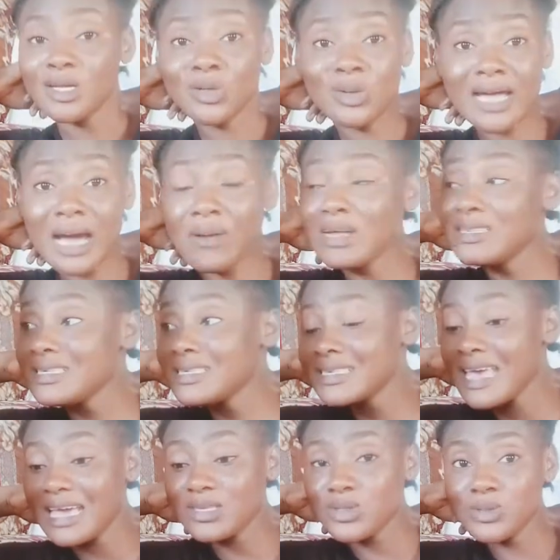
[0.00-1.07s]
Look at what this
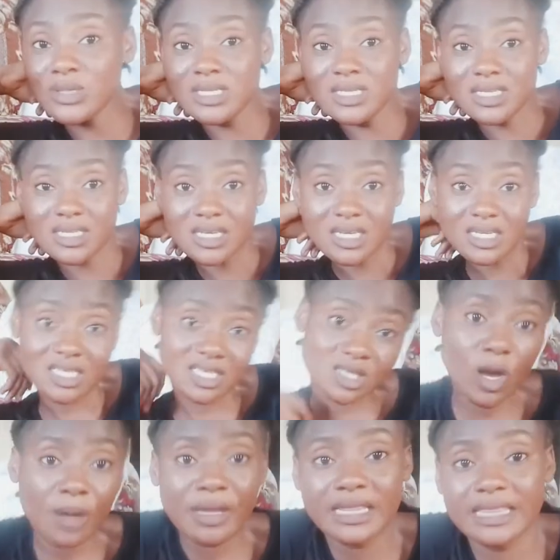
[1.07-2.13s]
girl is doing. She's
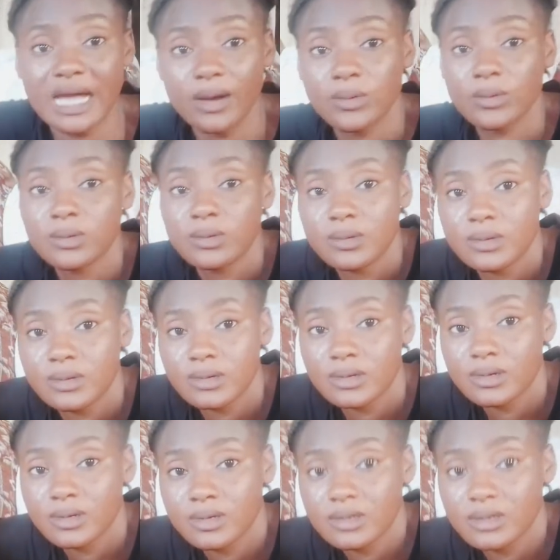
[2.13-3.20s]
coming down.
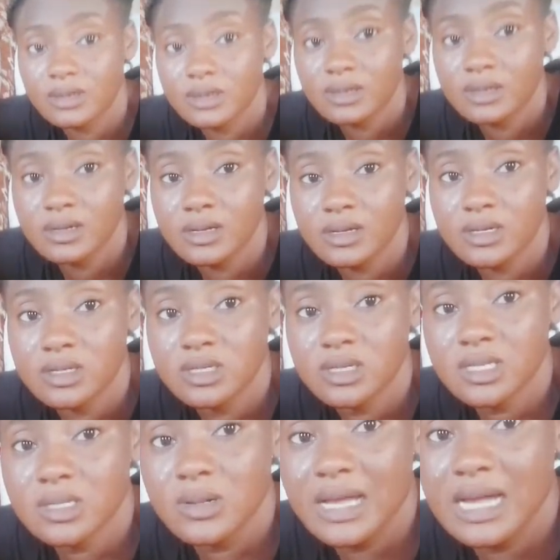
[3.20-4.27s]

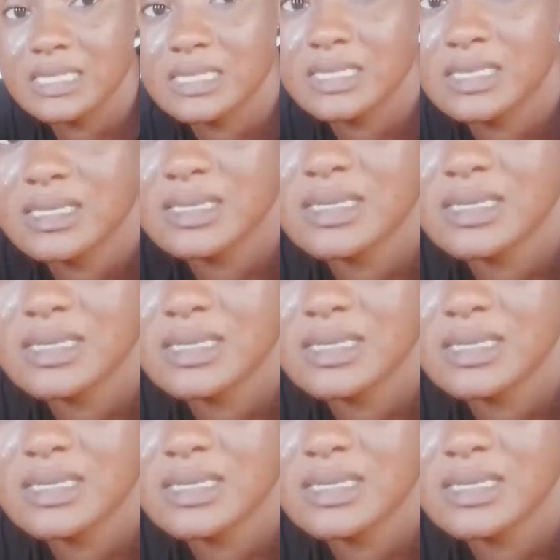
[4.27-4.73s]
Just look at.